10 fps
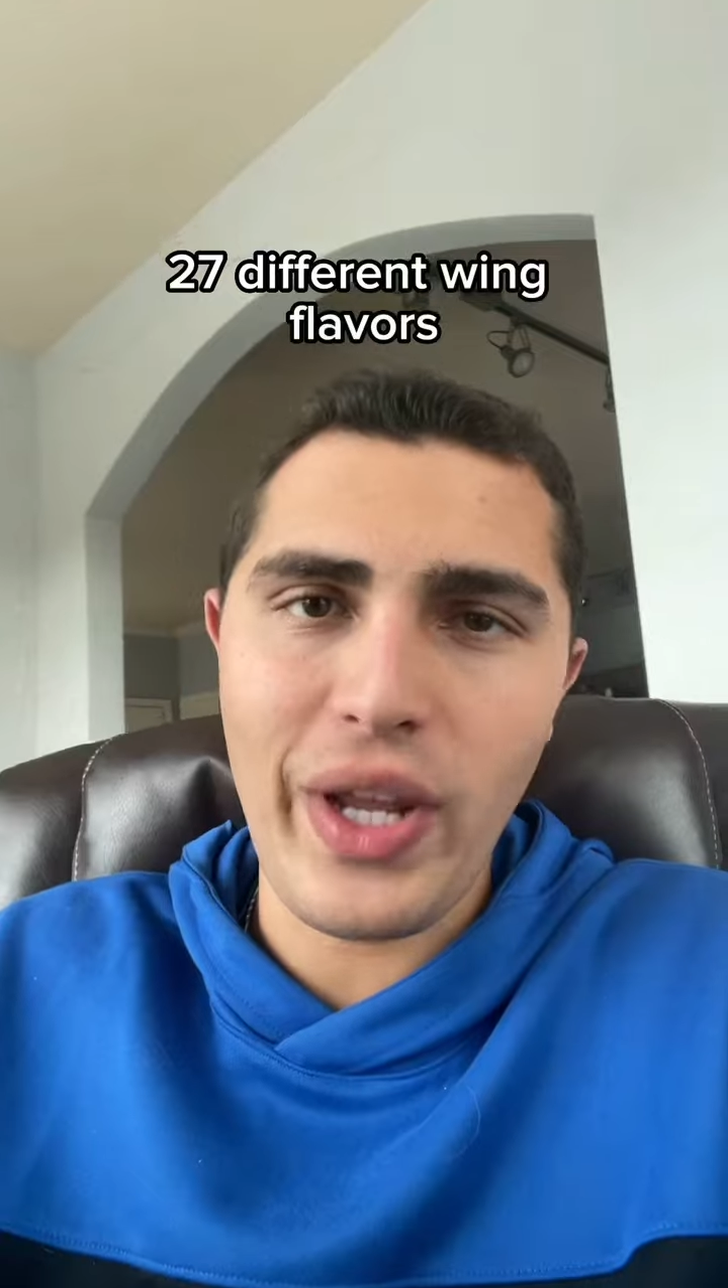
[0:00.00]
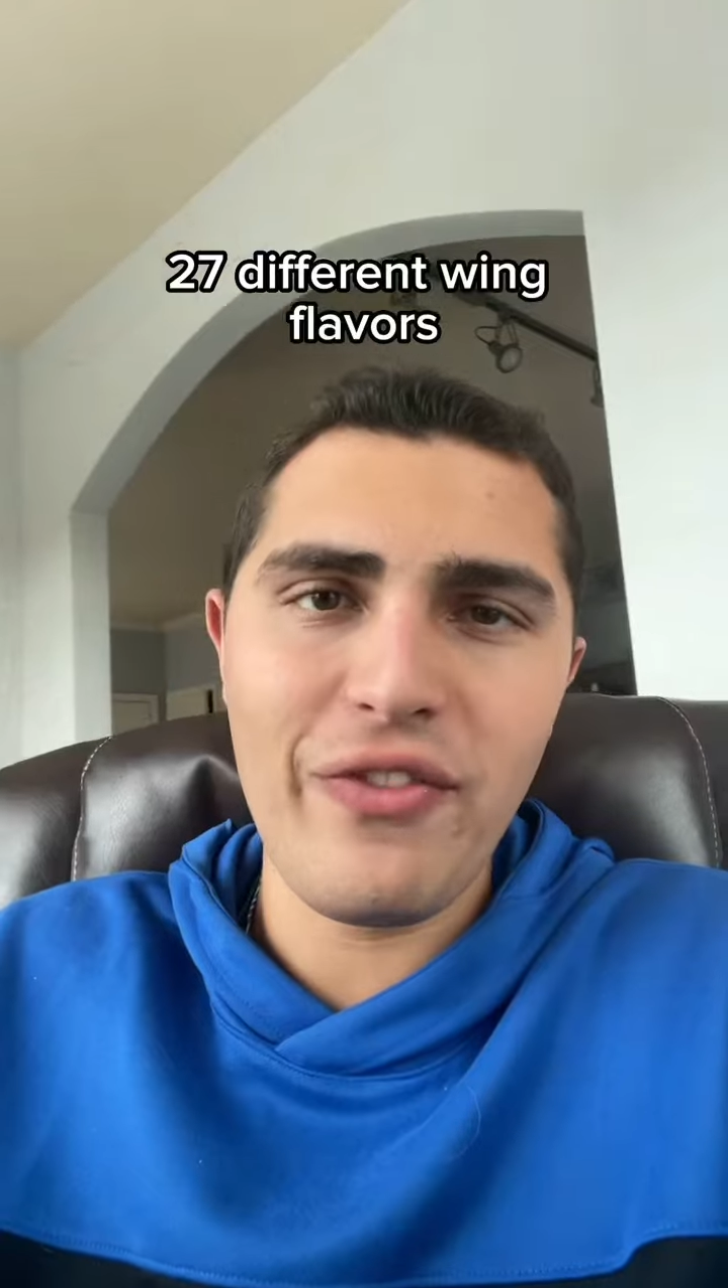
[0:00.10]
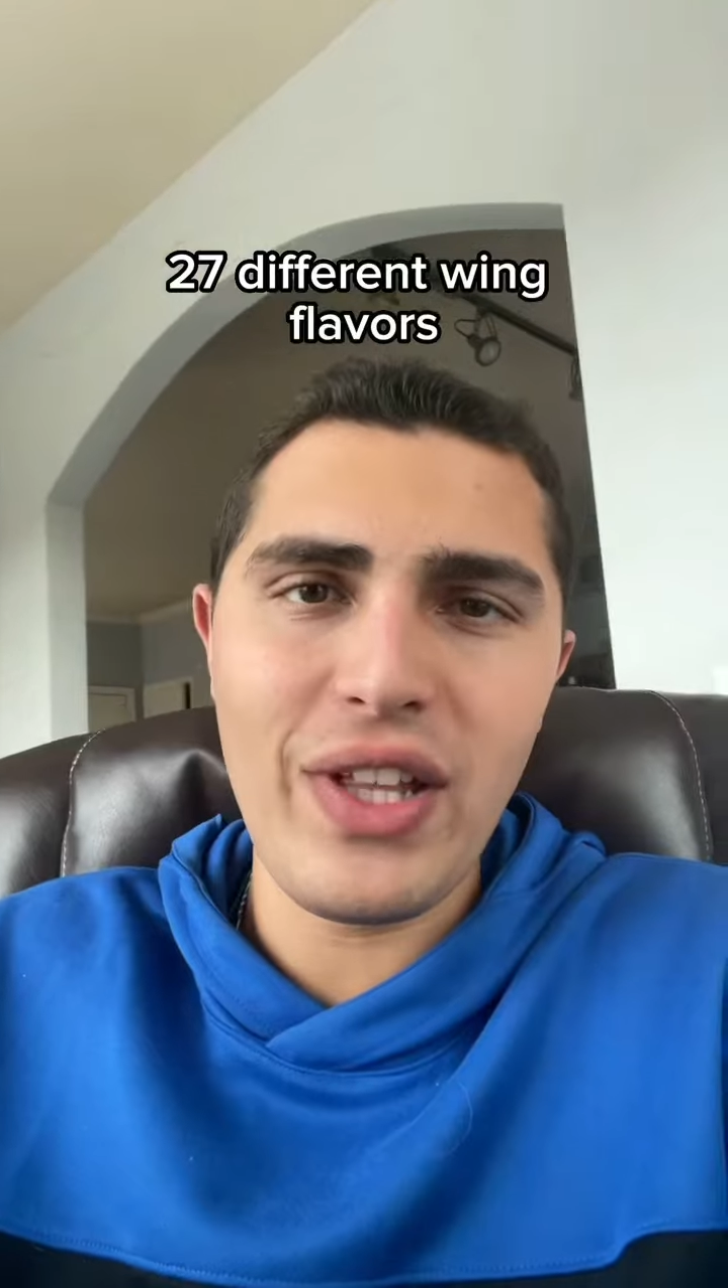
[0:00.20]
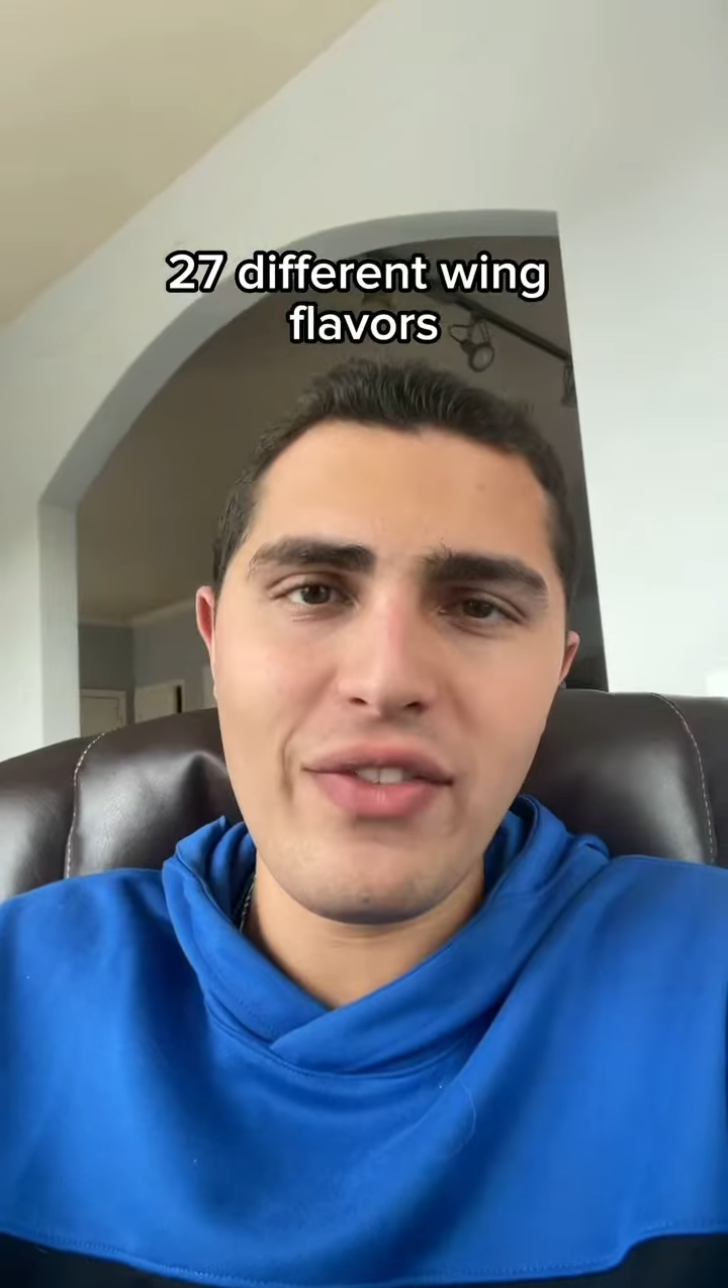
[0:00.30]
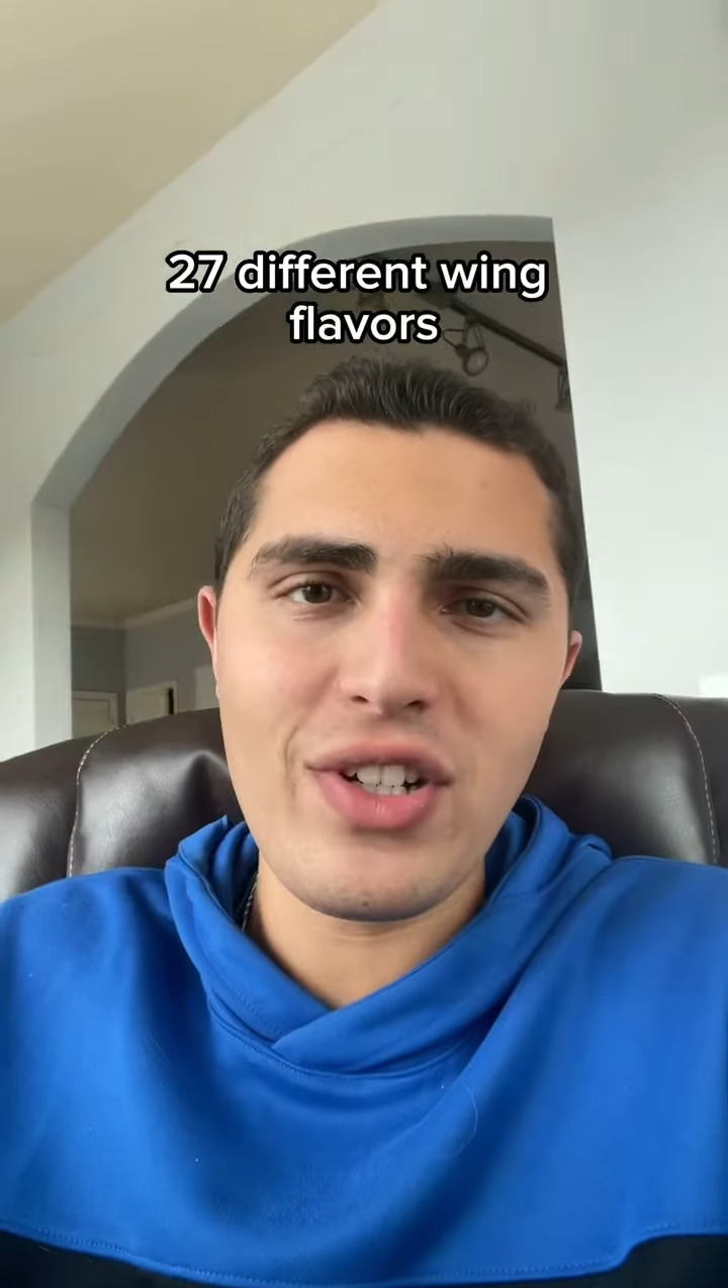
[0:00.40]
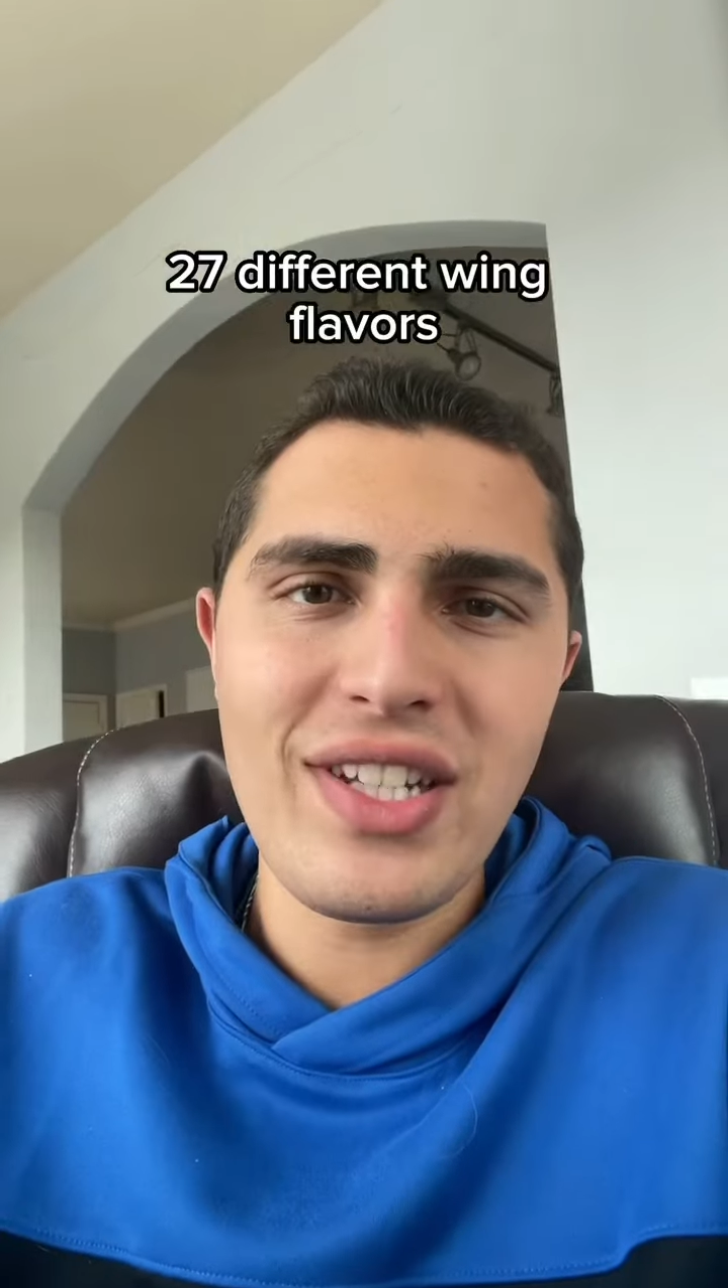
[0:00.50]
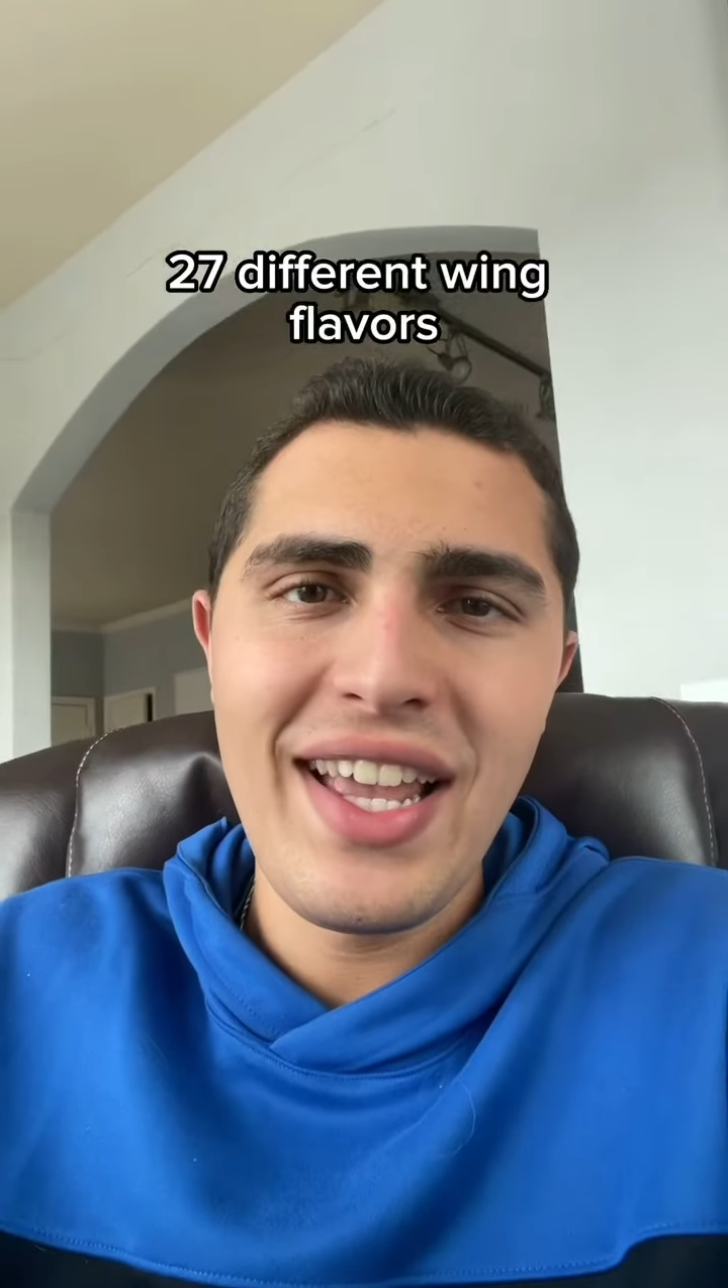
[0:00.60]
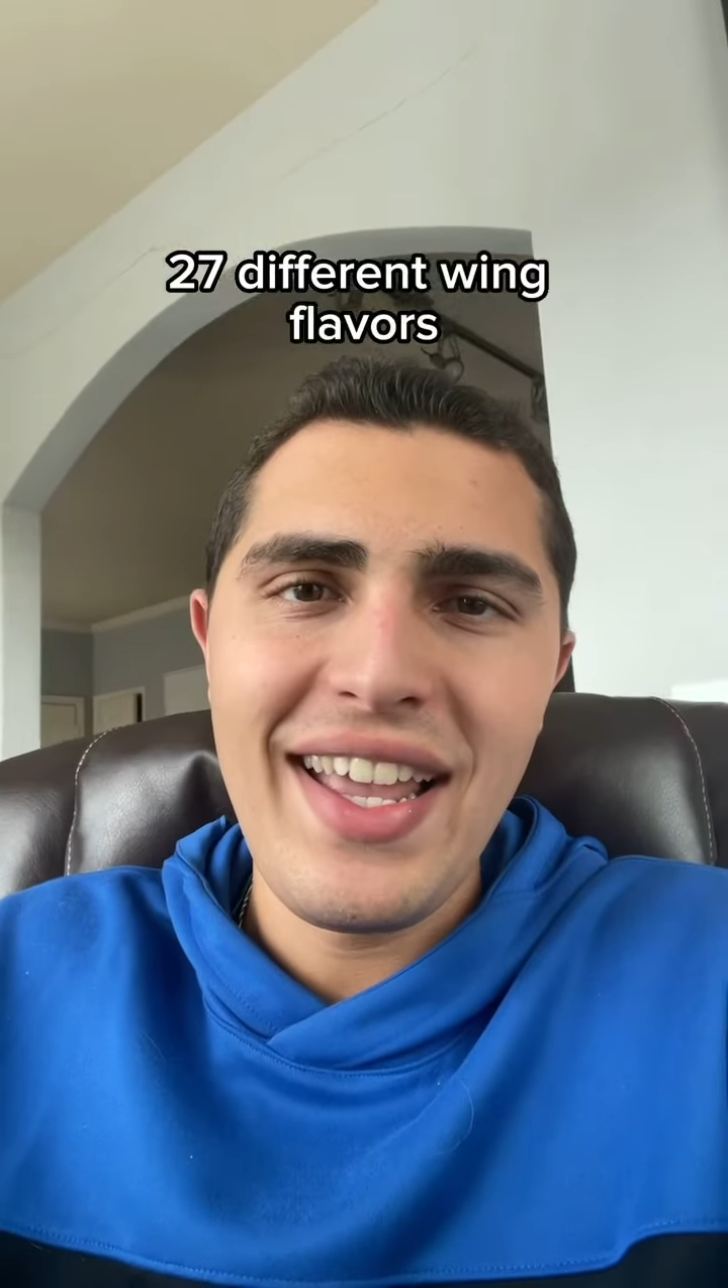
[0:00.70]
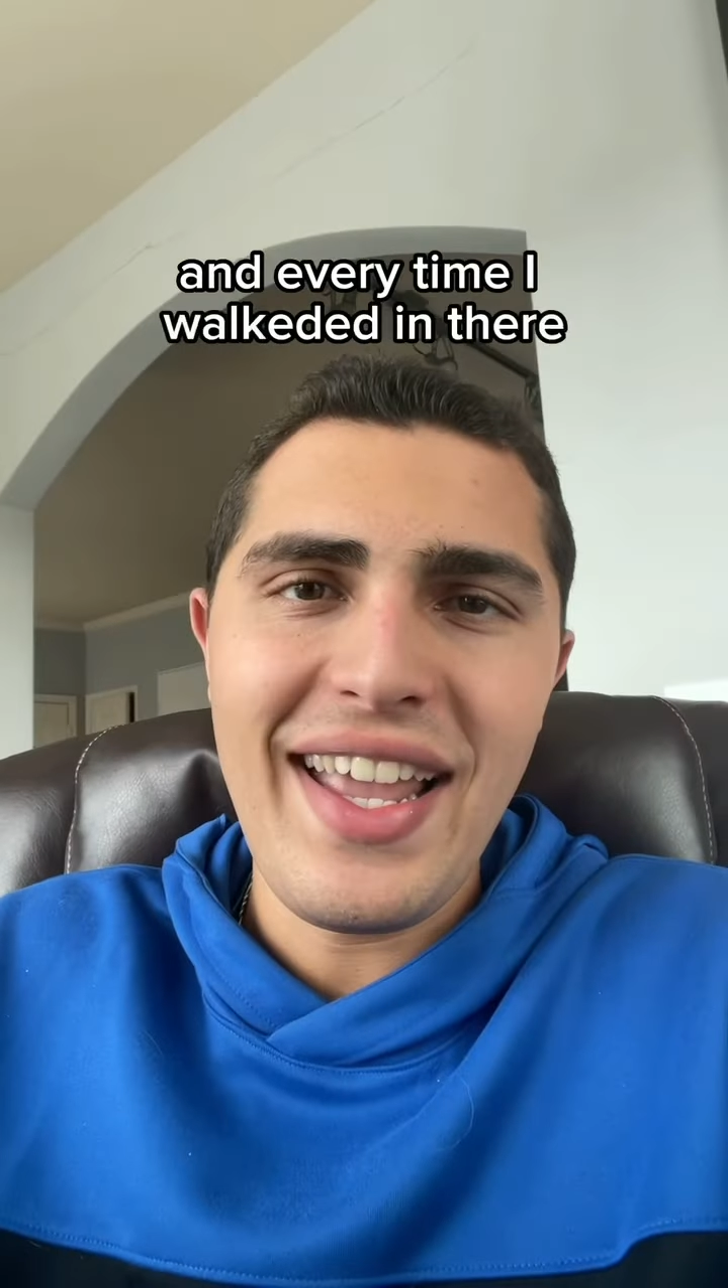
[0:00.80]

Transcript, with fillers: wing flavors,